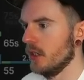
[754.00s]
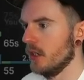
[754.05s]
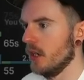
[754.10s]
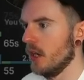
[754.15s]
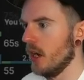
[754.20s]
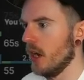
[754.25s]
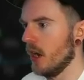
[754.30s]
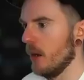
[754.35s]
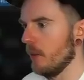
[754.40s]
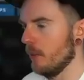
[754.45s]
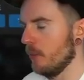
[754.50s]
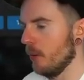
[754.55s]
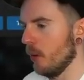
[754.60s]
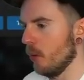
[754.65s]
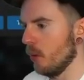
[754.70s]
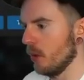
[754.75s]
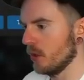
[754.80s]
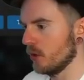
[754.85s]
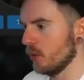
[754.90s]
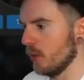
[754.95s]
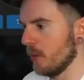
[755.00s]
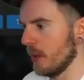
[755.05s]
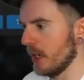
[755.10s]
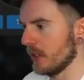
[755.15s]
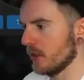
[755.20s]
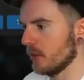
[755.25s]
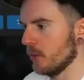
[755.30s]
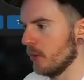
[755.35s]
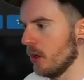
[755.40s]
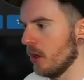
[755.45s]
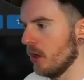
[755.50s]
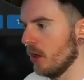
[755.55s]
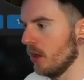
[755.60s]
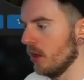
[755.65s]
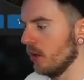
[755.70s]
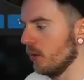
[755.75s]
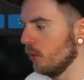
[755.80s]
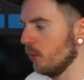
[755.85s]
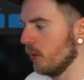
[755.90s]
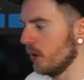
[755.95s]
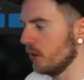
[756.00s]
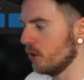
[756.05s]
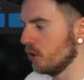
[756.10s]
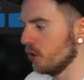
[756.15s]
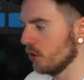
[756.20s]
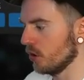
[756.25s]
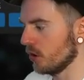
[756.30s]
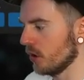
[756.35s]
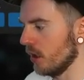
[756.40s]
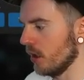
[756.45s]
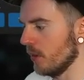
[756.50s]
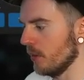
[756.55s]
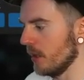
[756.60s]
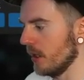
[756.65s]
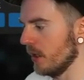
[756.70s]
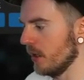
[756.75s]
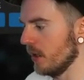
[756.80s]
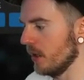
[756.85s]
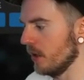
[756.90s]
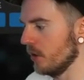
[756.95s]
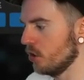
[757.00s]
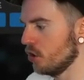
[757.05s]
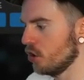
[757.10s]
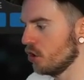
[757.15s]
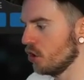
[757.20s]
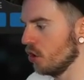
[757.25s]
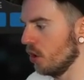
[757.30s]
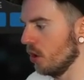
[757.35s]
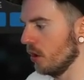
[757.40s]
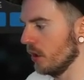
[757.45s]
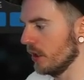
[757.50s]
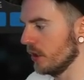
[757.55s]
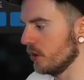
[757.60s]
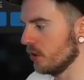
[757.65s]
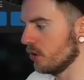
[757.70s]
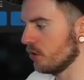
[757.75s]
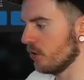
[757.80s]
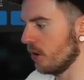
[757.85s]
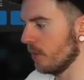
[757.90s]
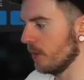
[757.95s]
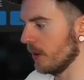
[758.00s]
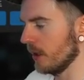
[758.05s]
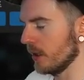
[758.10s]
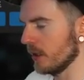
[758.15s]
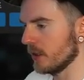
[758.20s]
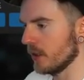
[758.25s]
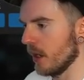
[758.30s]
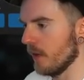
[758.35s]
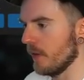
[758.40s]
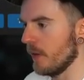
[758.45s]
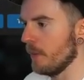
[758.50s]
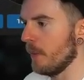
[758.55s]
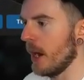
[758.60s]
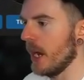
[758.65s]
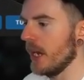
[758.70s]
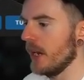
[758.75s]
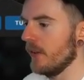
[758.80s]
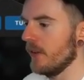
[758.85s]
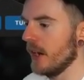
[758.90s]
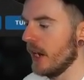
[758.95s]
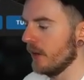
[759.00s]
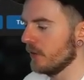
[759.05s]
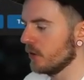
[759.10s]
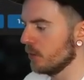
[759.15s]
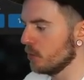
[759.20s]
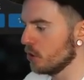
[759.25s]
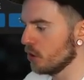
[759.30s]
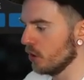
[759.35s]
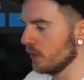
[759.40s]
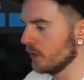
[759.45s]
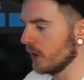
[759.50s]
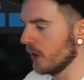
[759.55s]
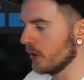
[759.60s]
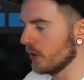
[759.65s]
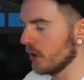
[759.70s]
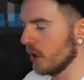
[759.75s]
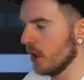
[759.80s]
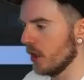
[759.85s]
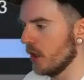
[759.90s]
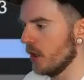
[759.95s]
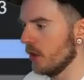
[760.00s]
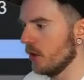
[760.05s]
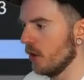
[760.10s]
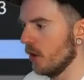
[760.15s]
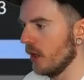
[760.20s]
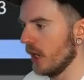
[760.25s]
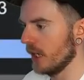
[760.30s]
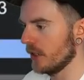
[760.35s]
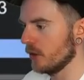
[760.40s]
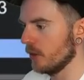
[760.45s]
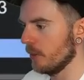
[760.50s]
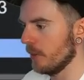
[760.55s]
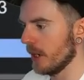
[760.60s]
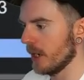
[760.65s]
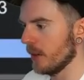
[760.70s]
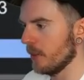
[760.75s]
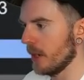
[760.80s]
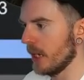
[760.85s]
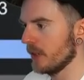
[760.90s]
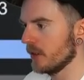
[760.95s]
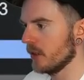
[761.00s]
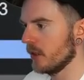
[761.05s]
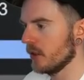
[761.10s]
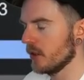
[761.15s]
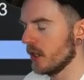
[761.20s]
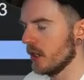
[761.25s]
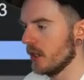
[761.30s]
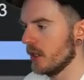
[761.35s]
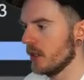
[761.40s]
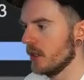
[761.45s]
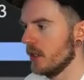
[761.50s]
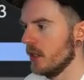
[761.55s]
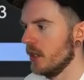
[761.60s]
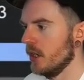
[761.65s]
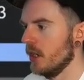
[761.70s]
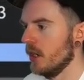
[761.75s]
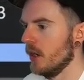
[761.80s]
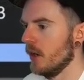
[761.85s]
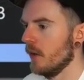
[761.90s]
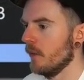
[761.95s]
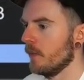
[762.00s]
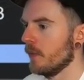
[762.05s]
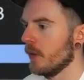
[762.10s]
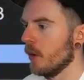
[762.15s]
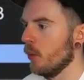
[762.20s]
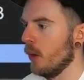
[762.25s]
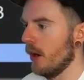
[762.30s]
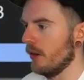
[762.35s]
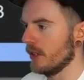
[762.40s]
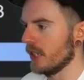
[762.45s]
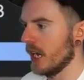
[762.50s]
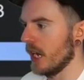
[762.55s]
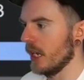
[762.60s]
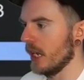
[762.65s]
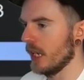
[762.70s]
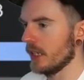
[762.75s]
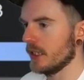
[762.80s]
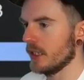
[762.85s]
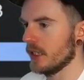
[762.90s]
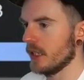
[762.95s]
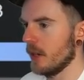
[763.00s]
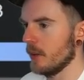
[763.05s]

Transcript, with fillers: Um, but once we bet small, we're just going to be surely just tripling this off. It might even have some shoves on turn or, like, some bigger bets on turn. Whereas I like to set